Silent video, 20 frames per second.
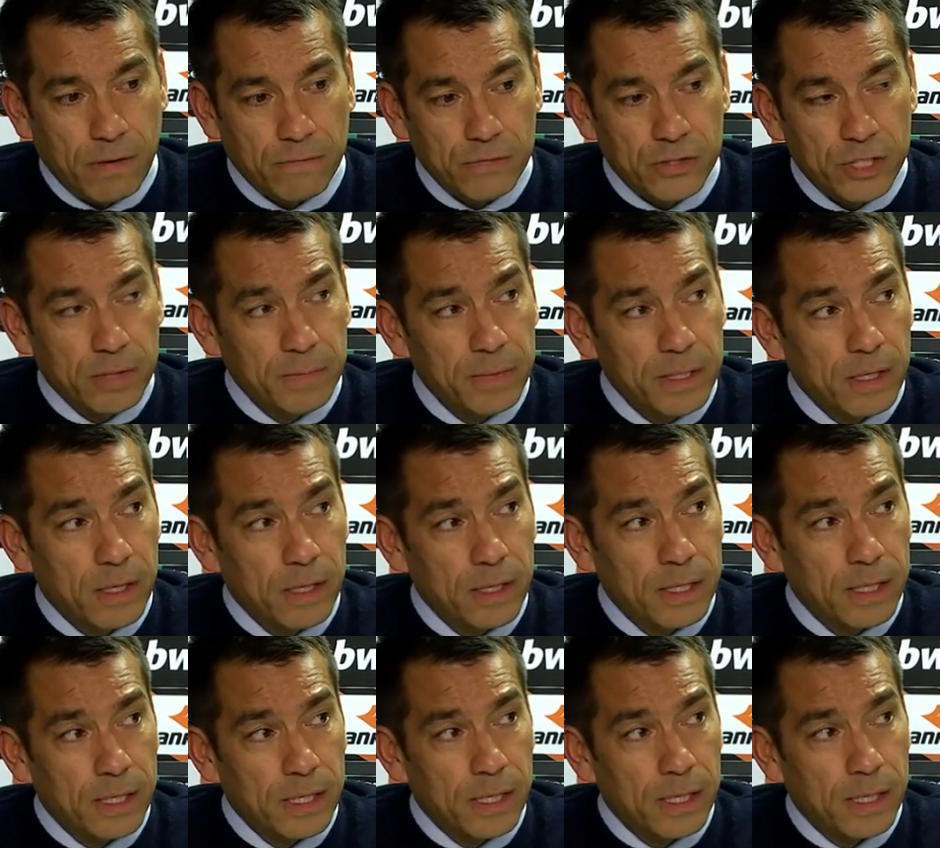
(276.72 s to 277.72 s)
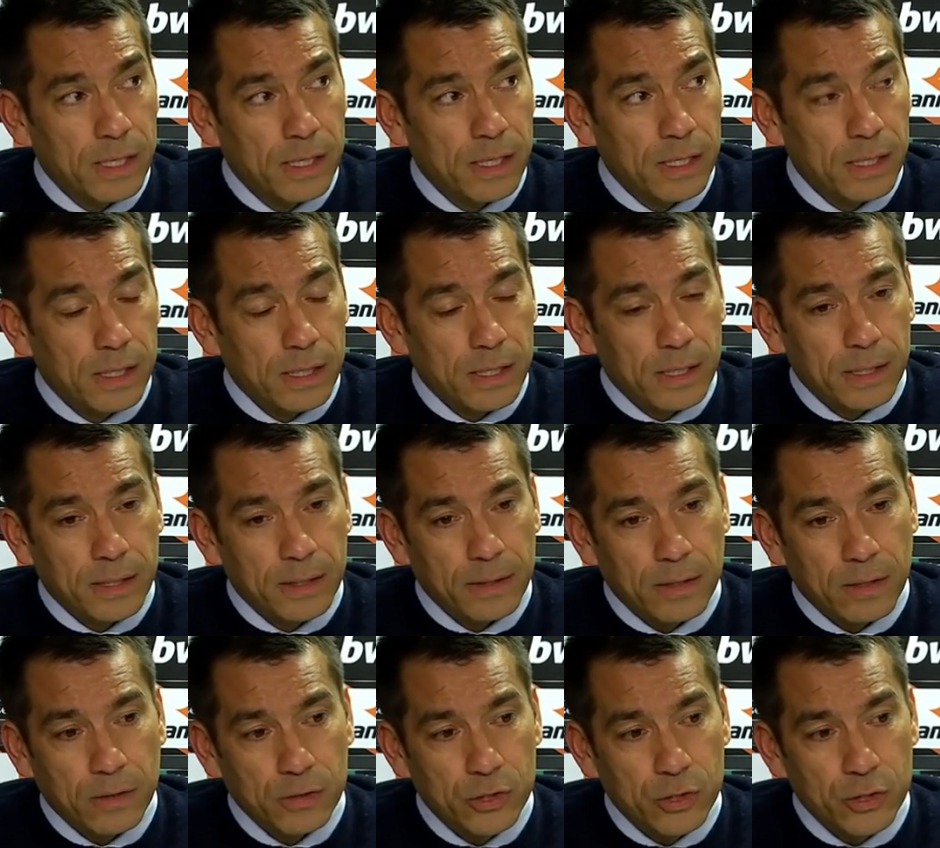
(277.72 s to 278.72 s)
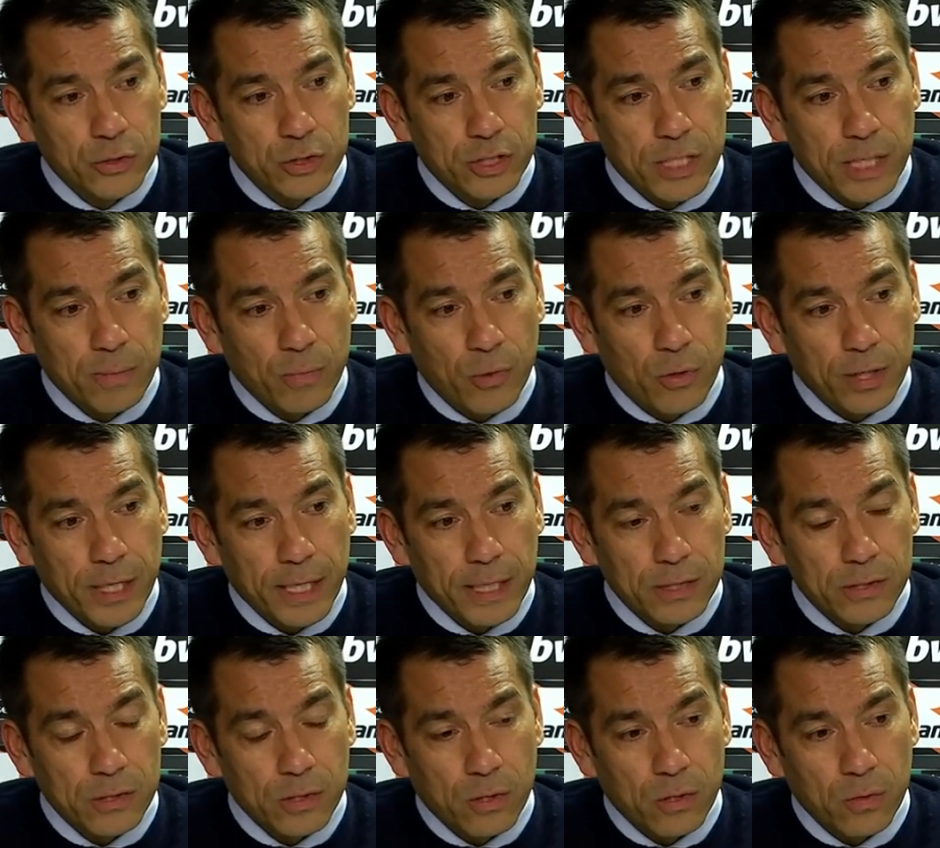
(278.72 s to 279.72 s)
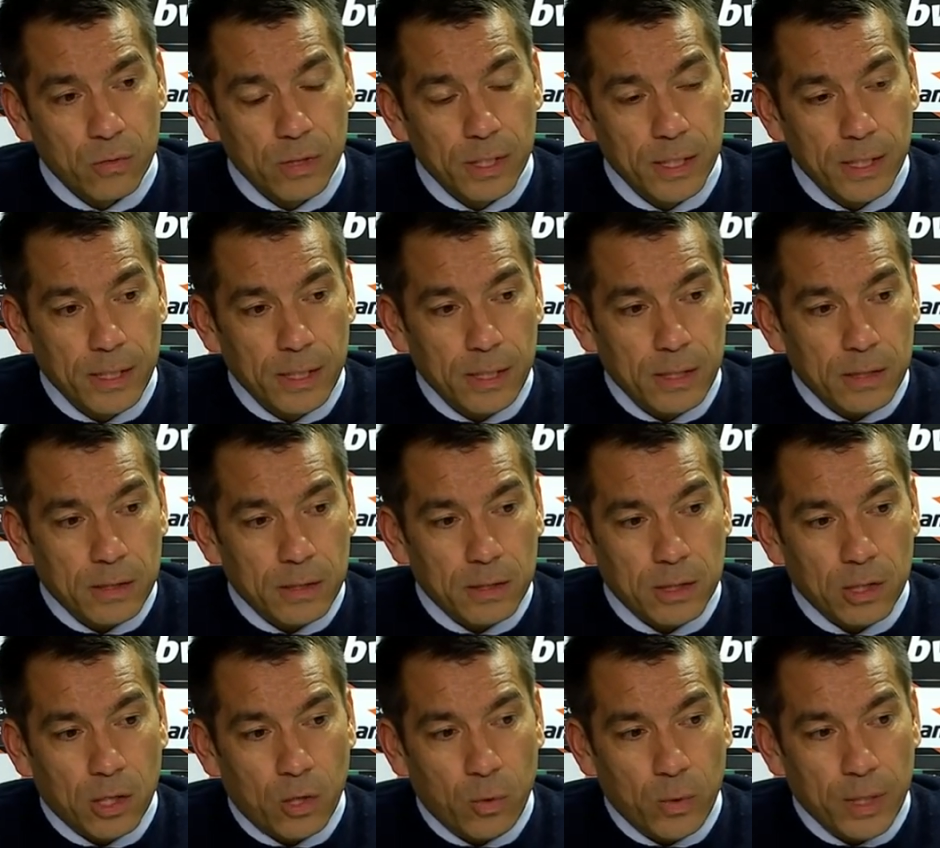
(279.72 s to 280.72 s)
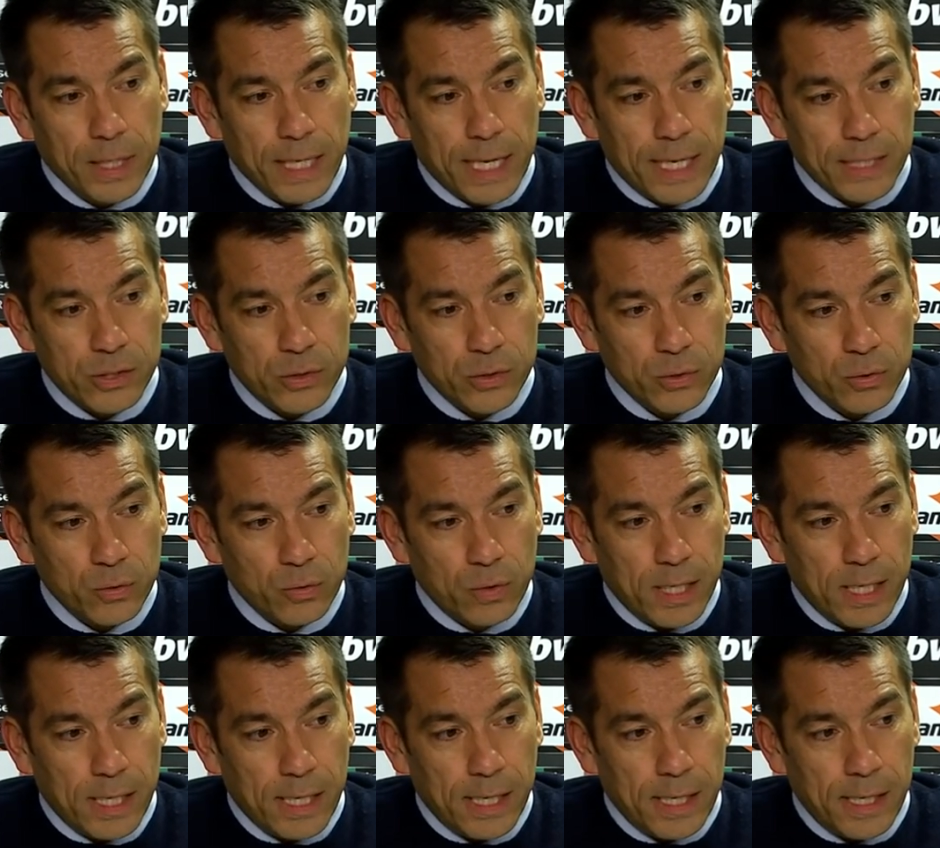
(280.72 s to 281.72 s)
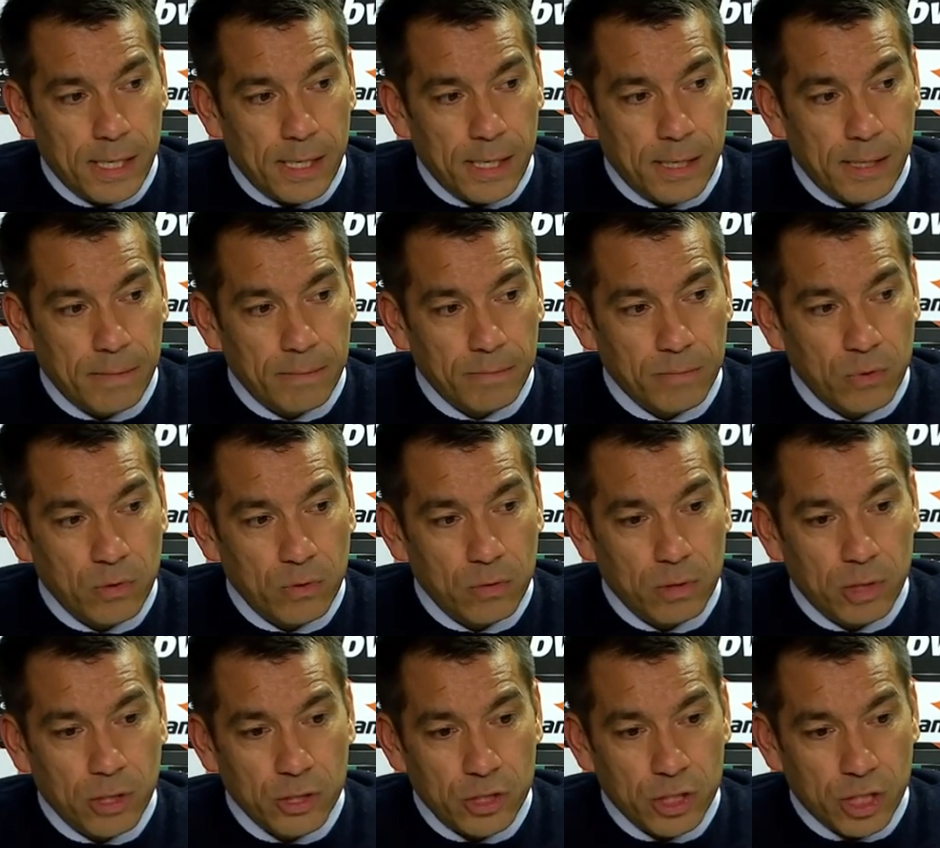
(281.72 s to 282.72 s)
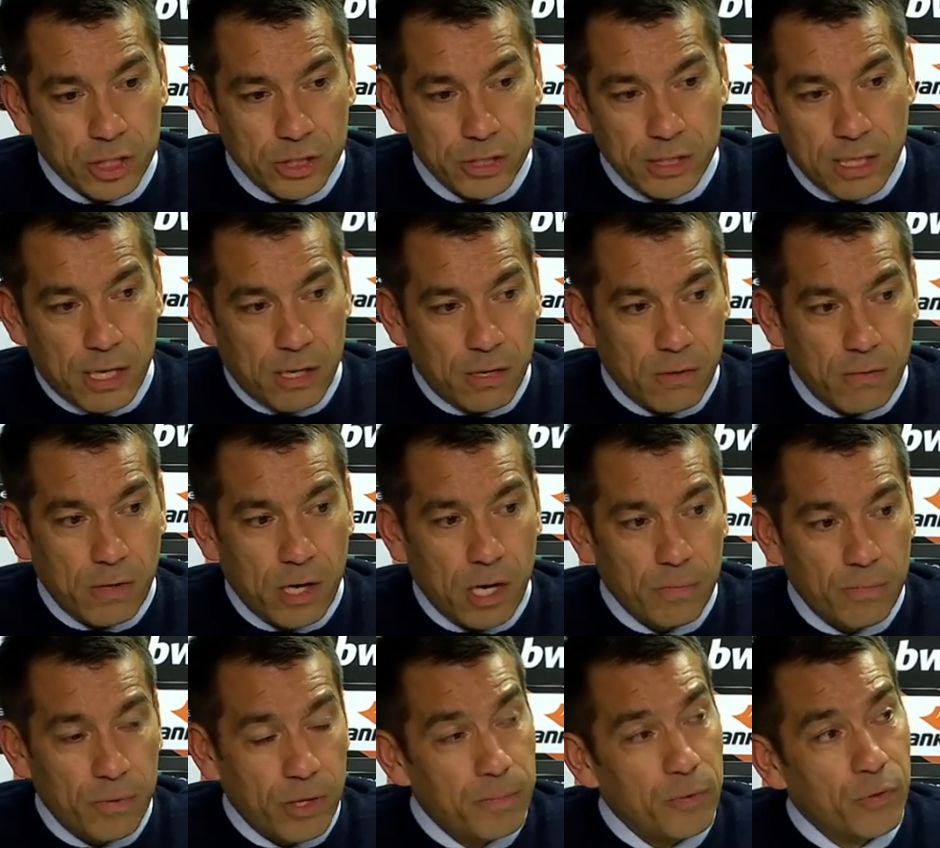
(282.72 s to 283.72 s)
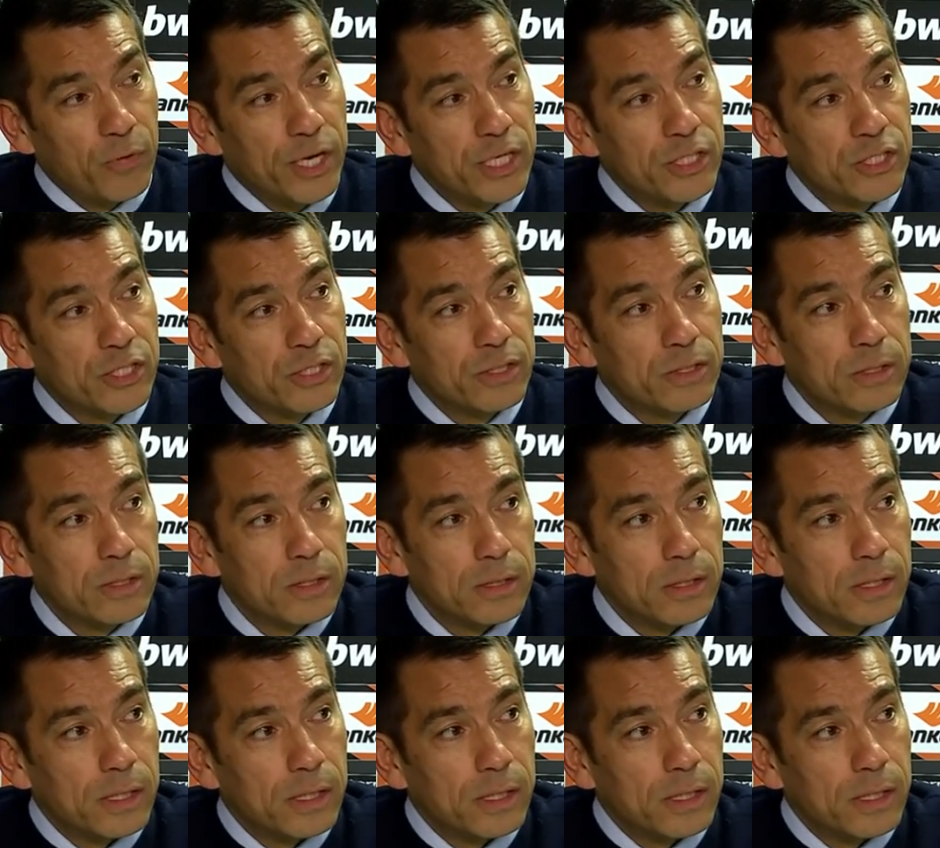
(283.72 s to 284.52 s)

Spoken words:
Jimmy on Tuesday morning. So, you know, we had to adjust our preparation,